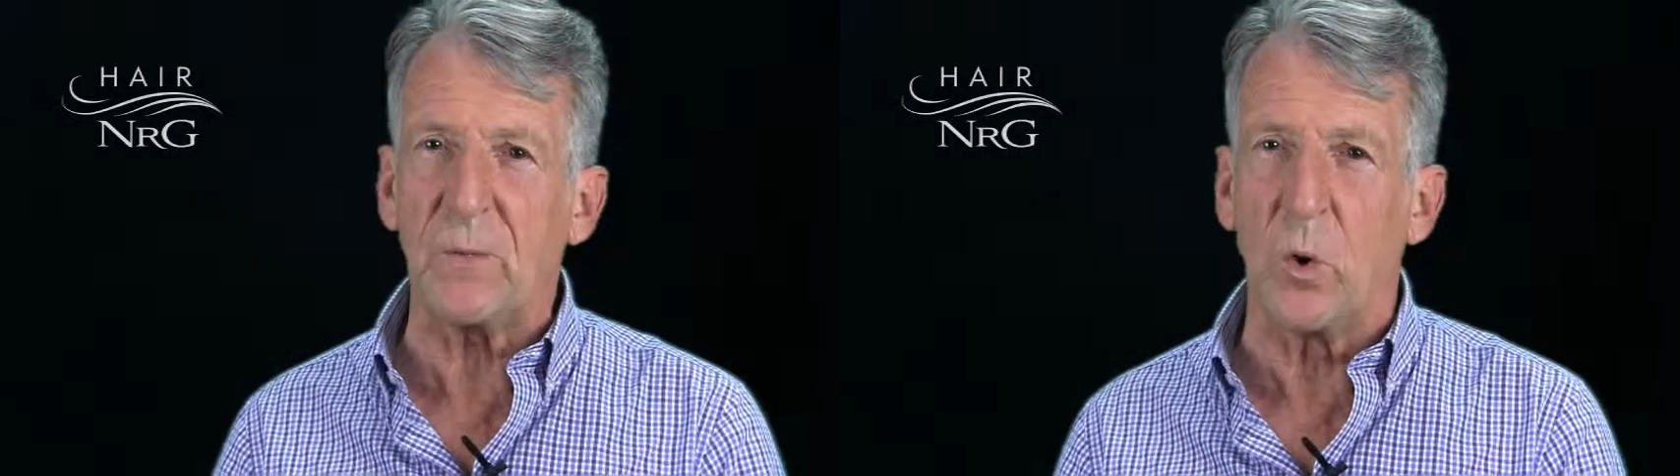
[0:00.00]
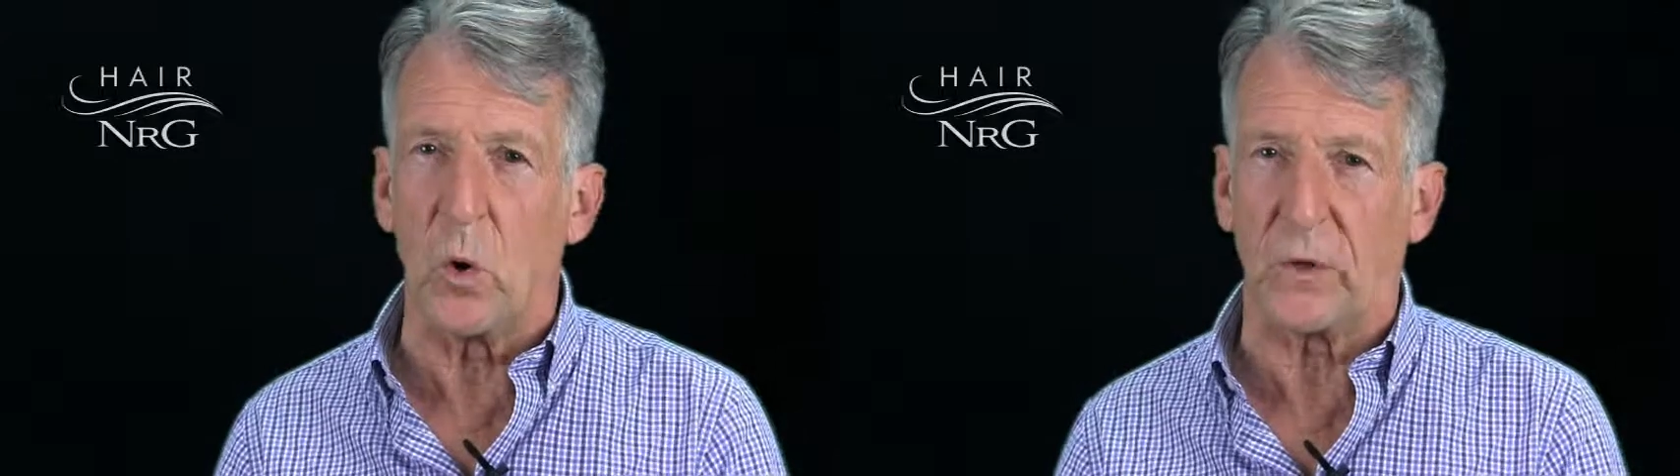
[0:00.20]

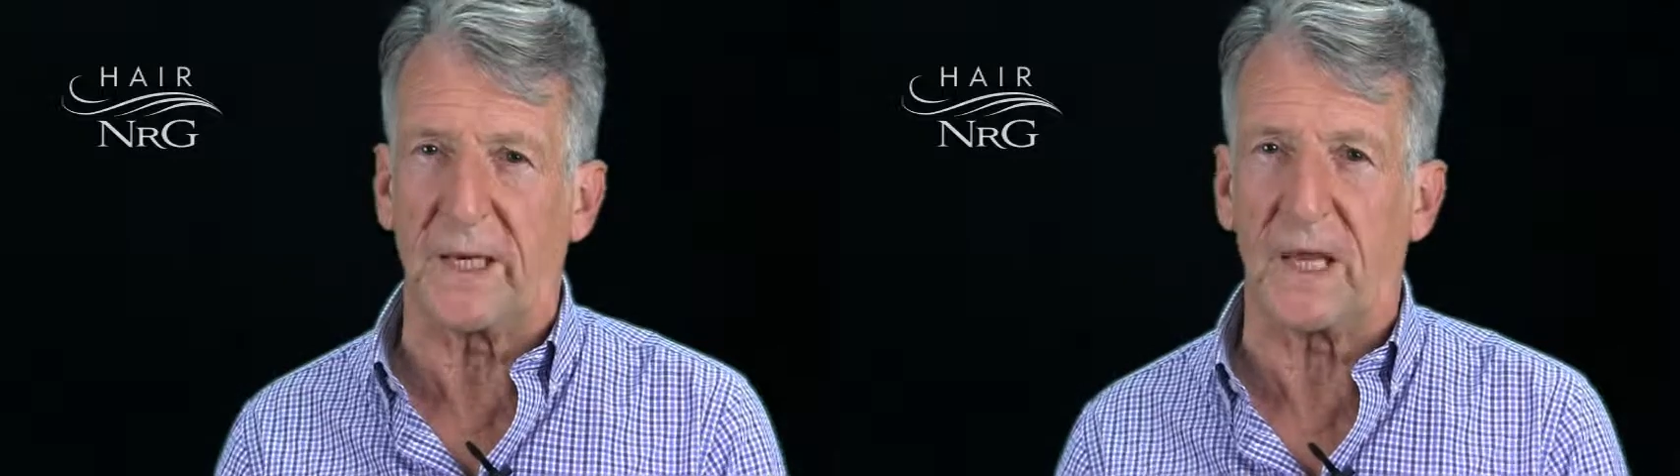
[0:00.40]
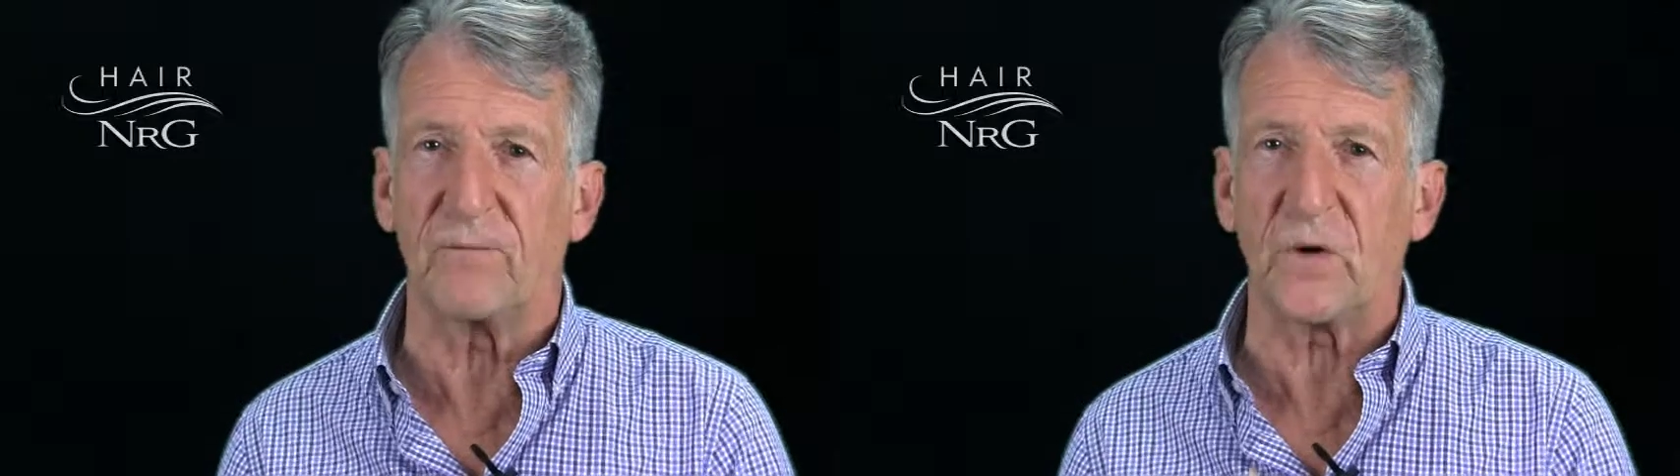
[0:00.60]

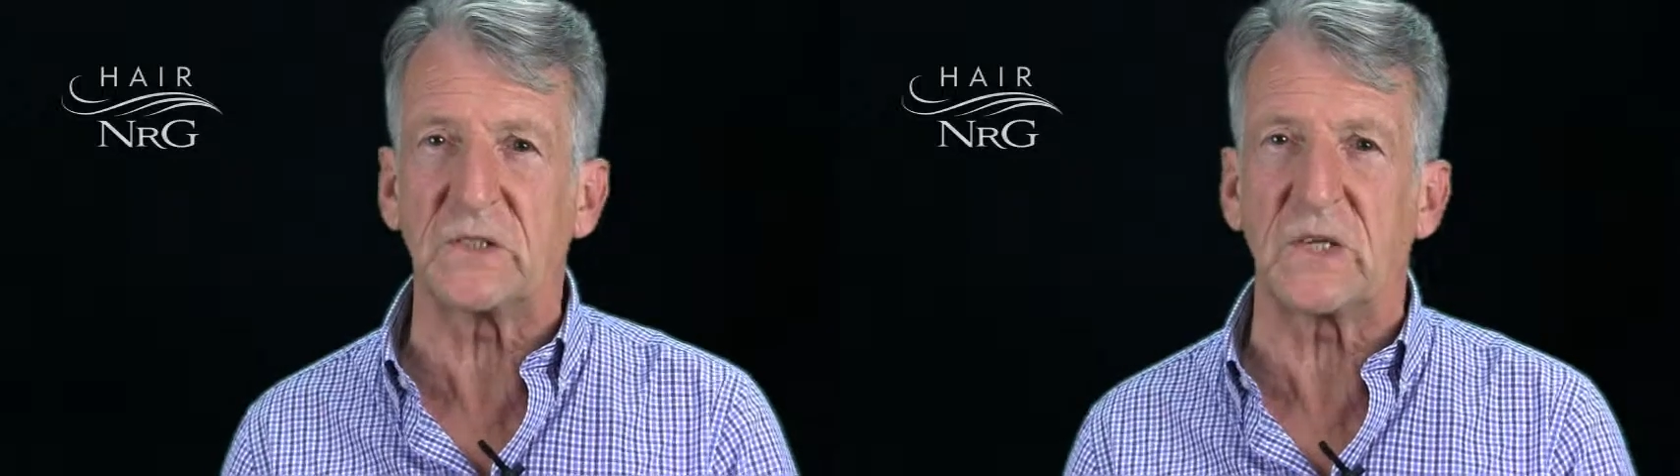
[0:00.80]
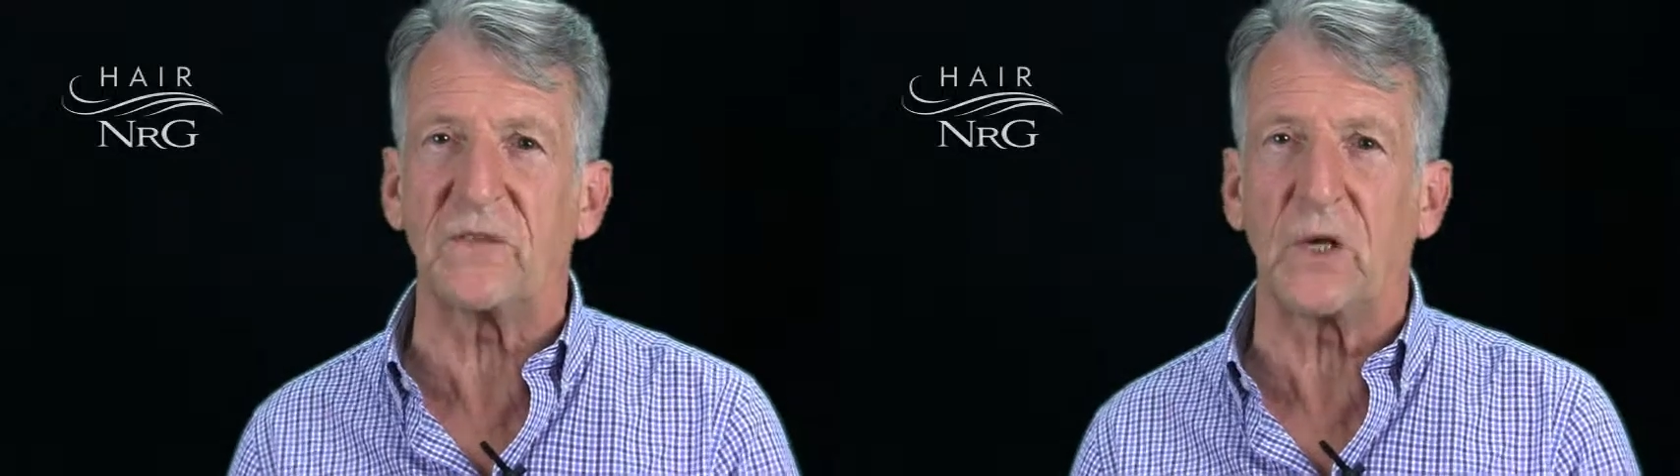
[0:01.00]
morning in
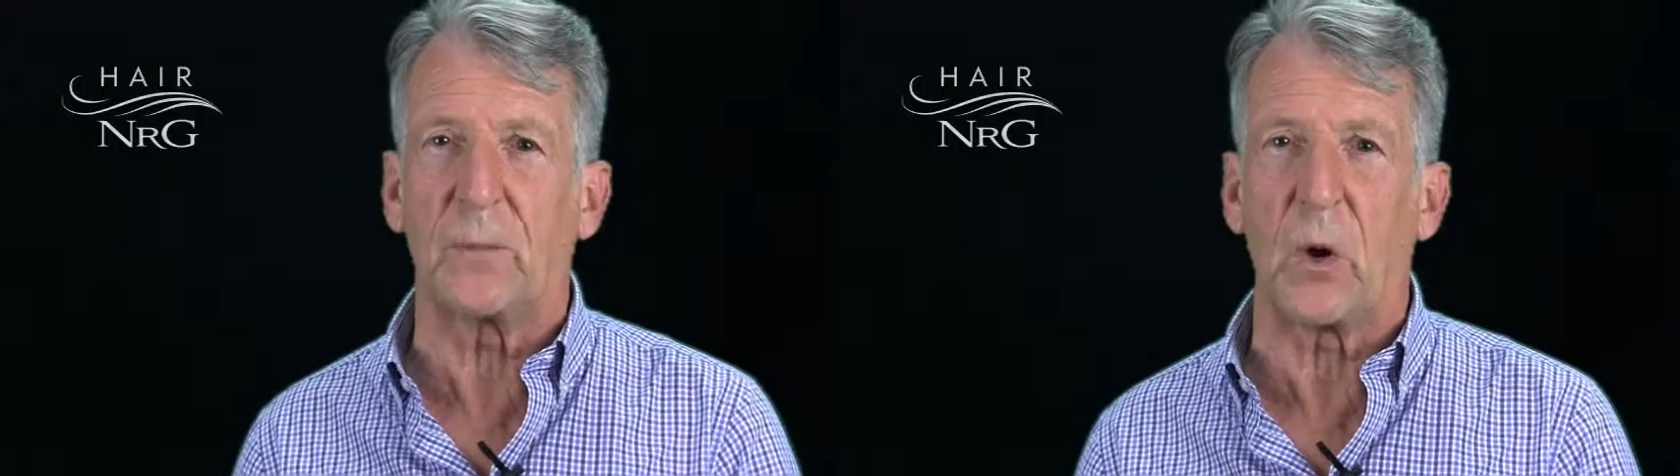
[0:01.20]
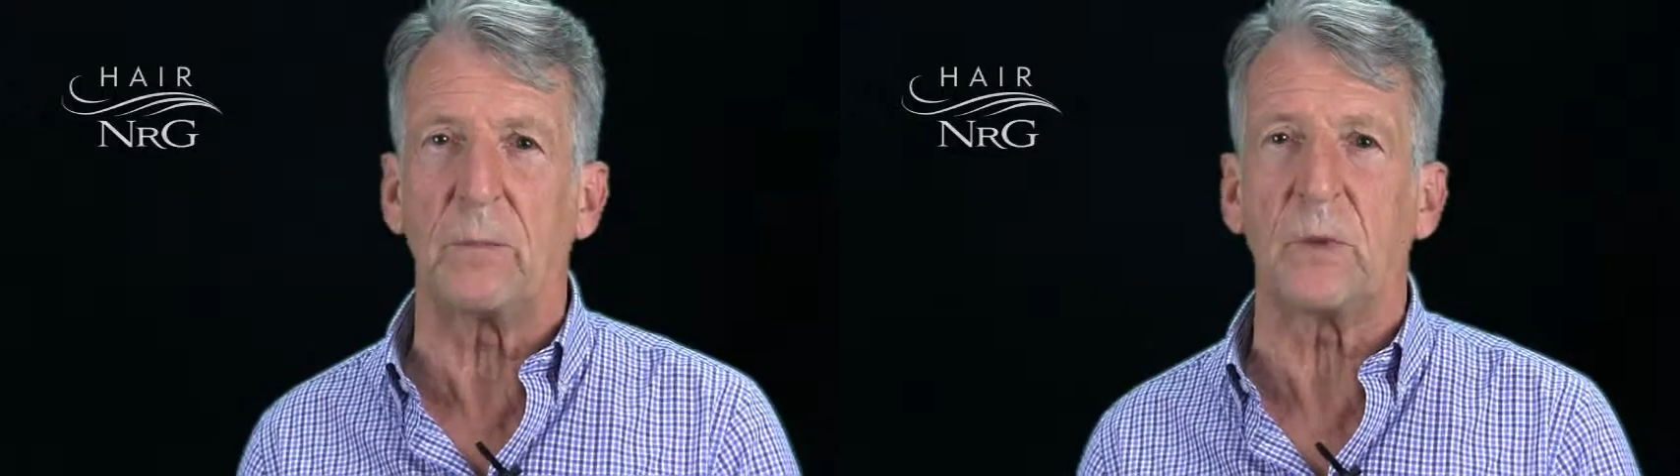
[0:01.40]
front of the
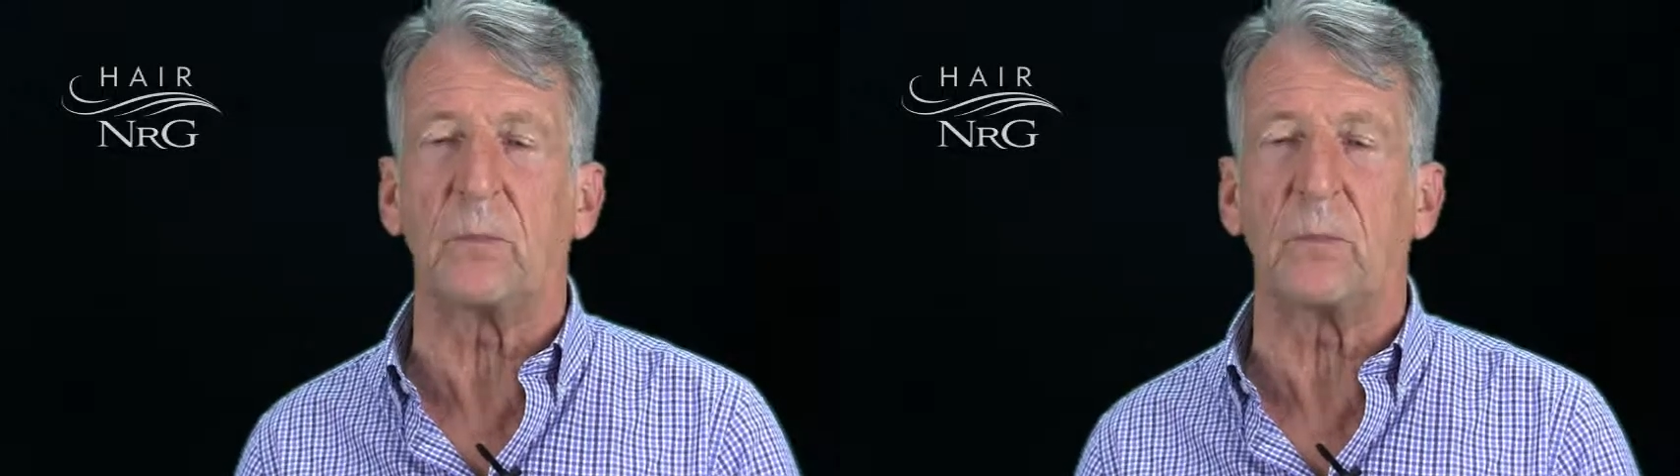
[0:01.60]
appointment,